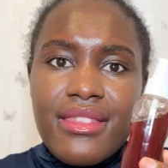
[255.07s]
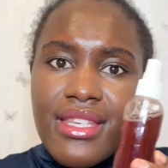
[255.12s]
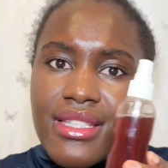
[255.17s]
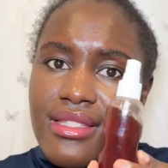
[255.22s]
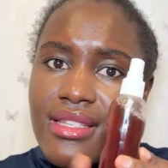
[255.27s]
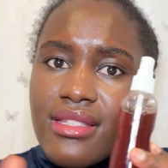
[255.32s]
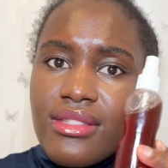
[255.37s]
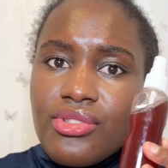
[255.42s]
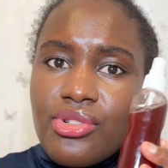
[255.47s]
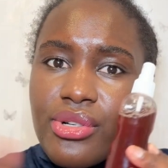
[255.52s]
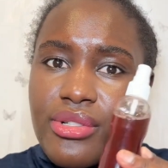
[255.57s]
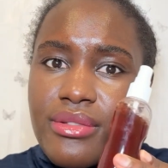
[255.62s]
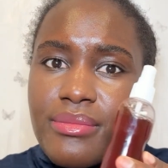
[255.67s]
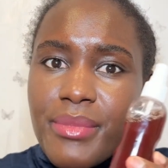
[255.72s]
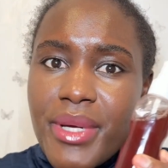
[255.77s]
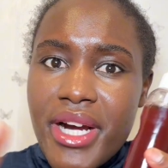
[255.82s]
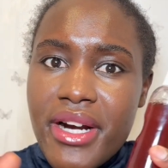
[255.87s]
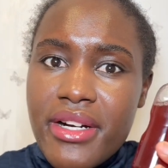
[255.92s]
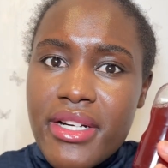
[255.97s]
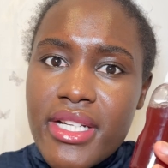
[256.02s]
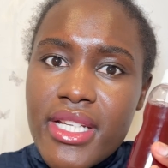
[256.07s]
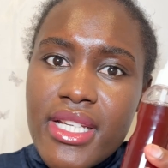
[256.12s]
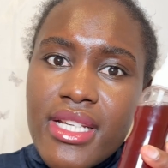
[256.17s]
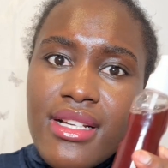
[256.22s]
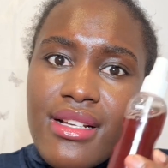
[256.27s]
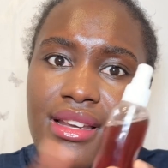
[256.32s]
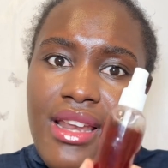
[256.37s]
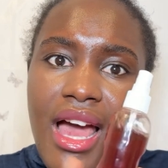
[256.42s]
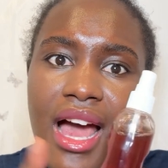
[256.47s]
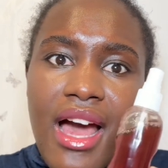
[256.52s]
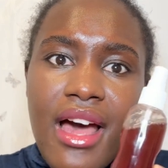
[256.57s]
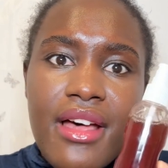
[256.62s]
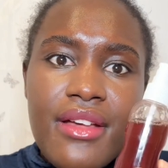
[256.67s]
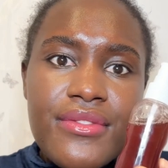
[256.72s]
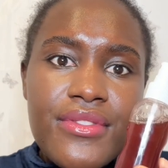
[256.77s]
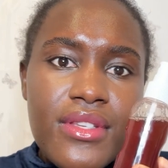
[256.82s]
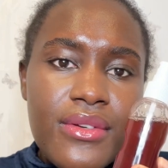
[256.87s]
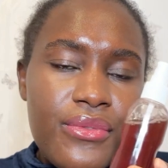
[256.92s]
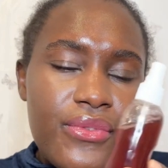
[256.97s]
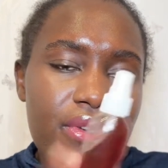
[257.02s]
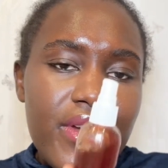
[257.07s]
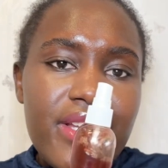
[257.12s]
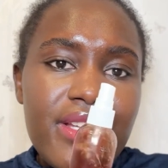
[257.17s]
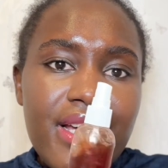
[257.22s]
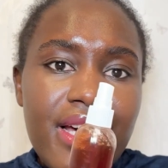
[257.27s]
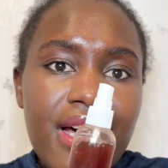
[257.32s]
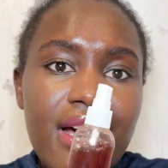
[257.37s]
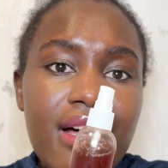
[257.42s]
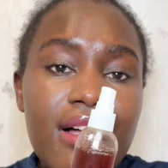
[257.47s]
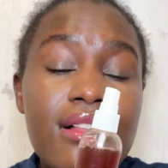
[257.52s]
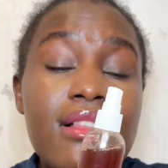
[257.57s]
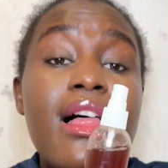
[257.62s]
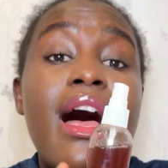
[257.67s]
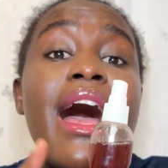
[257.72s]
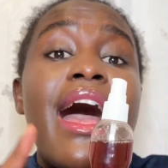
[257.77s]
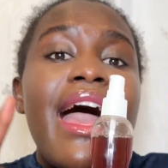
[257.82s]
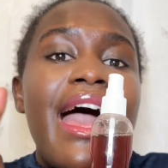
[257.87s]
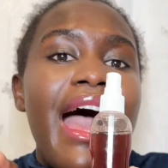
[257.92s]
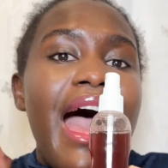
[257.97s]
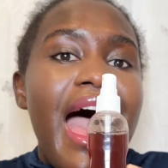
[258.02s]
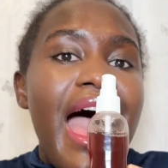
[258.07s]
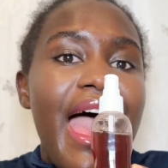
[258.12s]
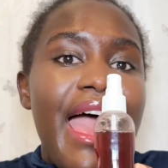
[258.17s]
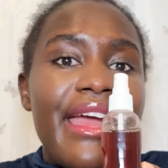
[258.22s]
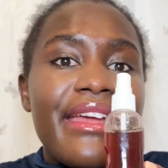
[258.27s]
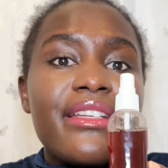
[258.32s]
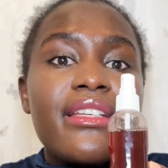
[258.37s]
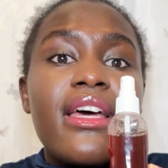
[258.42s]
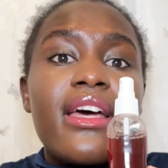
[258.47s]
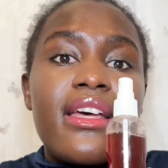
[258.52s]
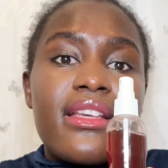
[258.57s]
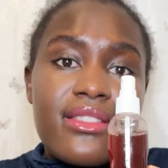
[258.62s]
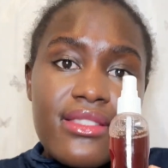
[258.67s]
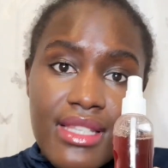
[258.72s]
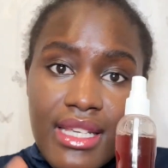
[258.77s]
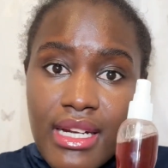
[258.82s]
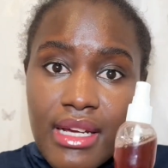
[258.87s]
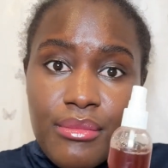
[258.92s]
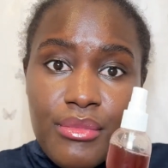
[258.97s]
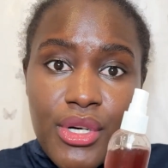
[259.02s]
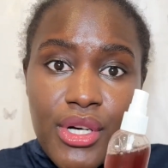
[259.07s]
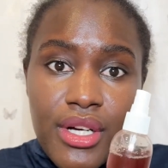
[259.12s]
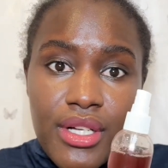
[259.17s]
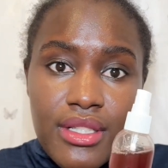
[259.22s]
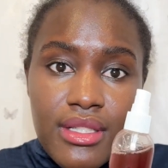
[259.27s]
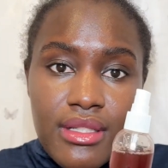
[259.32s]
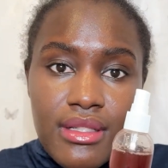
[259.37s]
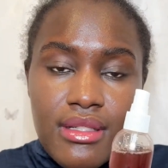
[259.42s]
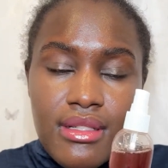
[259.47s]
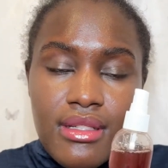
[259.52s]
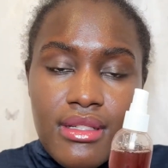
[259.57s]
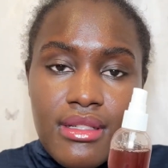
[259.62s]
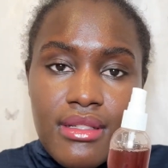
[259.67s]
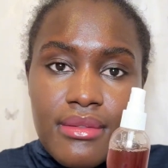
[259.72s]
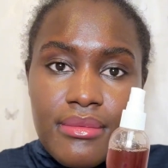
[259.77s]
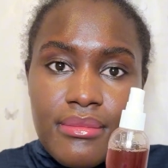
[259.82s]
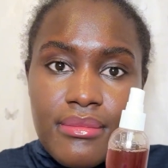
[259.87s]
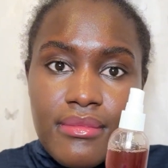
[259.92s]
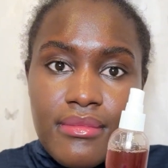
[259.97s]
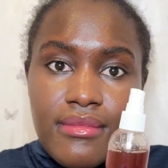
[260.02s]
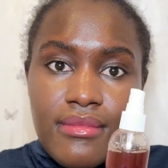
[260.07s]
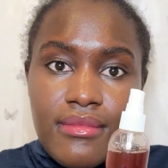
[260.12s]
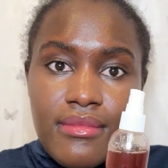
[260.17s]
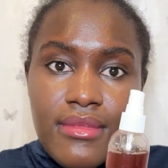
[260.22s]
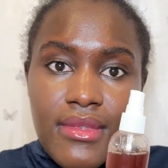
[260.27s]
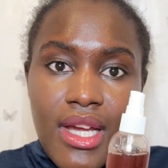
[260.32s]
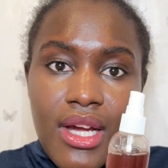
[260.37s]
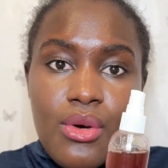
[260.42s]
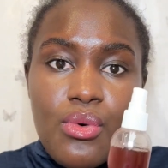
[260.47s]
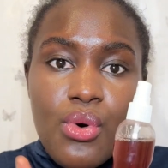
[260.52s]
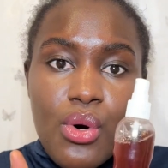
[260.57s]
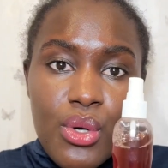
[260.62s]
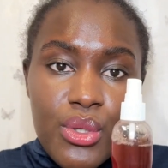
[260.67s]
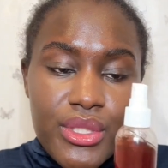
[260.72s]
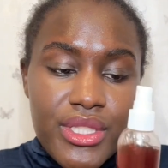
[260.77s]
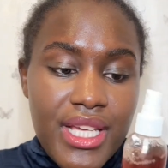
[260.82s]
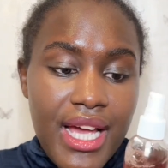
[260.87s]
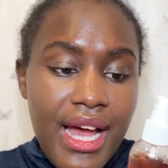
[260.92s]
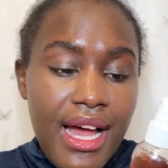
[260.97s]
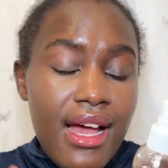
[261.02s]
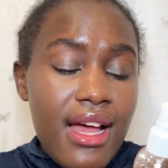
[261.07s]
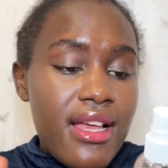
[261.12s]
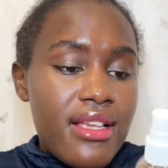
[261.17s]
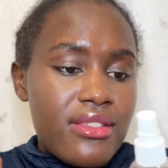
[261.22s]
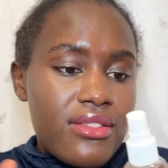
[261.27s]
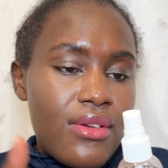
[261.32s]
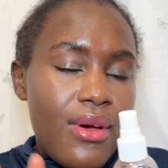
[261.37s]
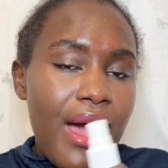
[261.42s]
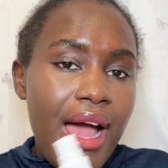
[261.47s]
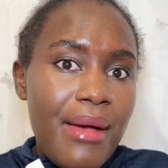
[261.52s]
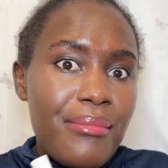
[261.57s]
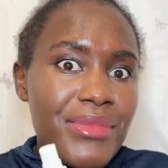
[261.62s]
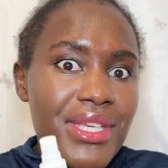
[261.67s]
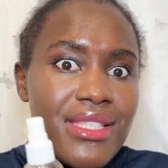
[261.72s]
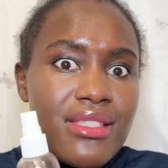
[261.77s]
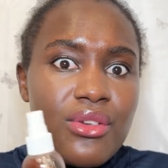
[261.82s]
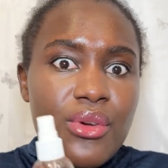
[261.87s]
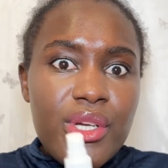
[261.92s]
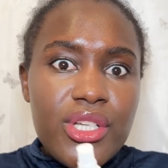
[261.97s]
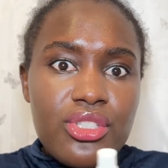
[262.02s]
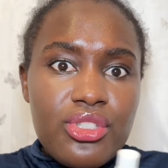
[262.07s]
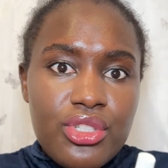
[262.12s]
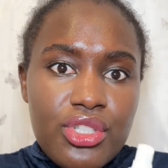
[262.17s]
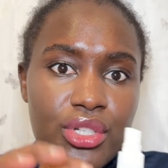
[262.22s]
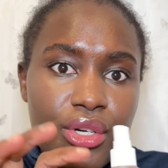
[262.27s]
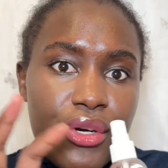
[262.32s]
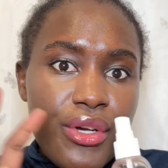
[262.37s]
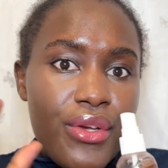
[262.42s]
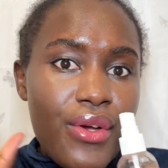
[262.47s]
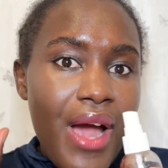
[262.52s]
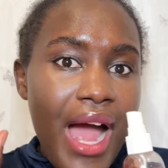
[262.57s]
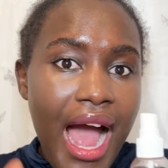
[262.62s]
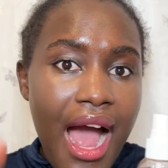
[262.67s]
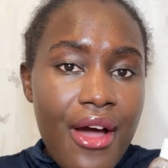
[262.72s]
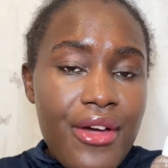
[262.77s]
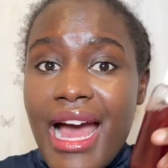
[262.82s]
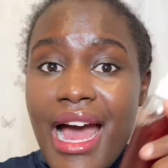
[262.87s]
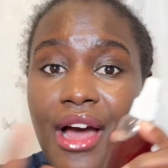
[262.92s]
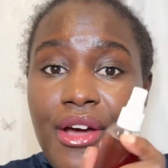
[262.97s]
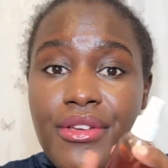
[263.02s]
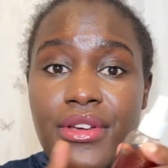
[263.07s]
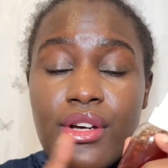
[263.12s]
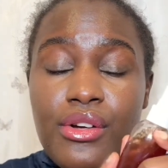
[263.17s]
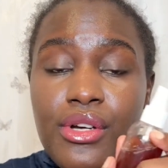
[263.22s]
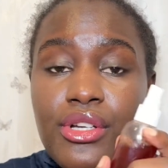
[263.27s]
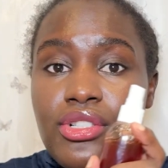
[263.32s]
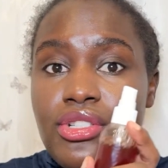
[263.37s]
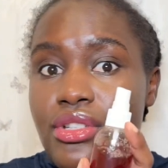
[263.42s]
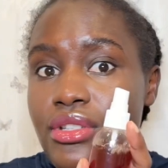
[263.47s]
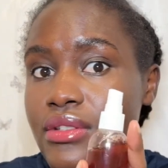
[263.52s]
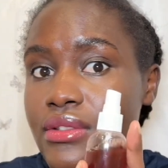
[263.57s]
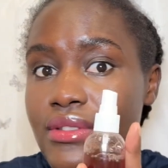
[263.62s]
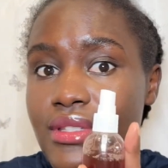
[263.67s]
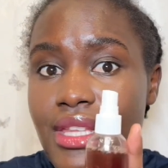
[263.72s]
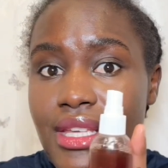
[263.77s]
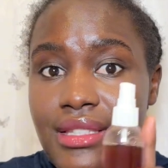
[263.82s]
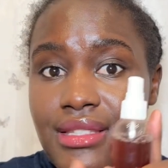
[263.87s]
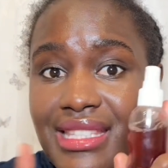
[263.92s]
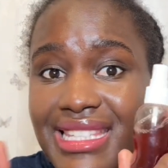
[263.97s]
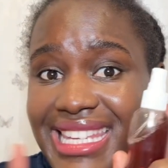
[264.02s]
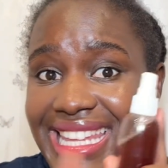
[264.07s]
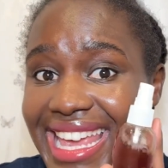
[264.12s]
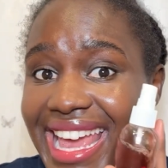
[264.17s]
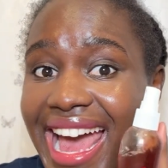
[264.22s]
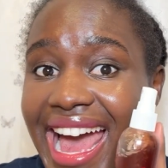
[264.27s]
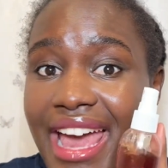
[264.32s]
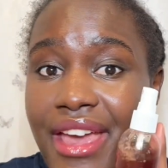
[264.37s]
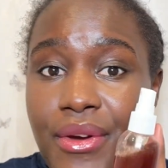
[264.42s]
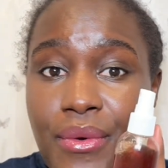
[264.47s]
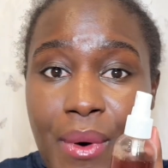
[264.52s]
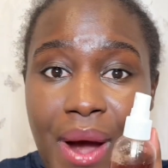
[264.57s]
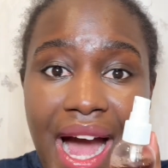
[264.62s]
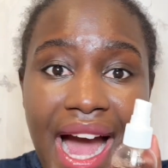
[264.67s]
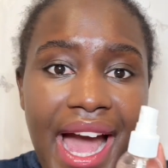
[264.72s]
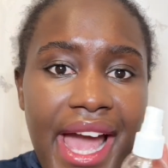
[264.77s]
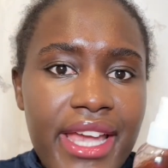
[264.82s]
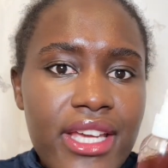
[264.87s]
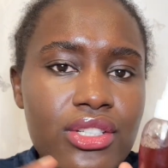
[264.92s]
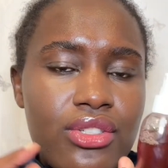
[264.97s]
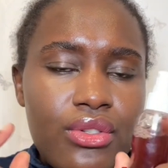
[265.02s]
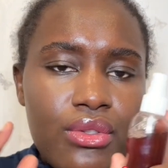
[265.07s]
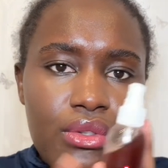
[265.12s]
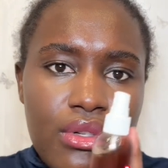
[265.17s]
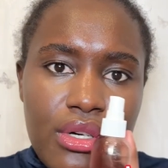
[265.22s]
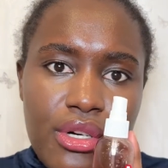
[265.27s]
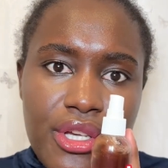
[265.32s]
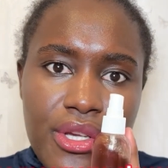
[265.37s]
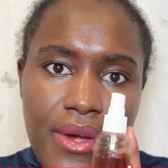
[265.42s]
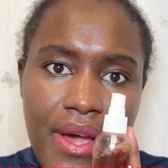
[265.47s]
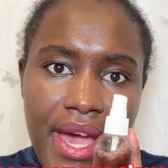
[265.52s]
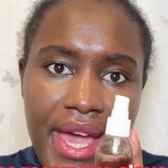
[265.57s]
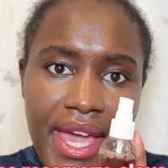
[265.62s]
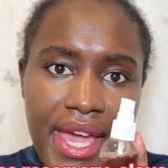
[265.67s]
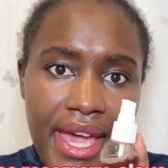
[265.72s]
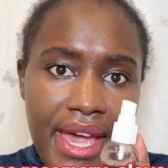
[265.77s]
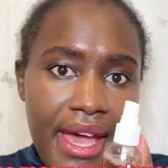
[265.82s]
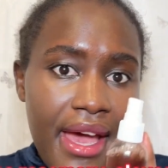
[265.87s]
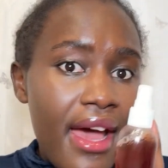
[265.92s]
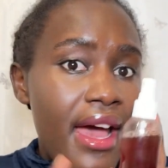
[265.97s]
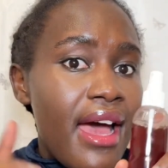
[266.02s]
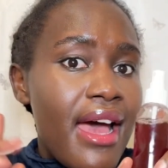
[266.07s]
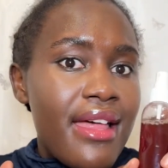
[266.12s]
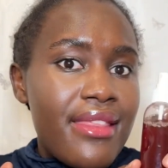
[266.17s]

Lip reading: This is rosemary, cloves, fennel, and cinnamon water. So I'm just going to show you how you're going to use this DIY to grow your hair.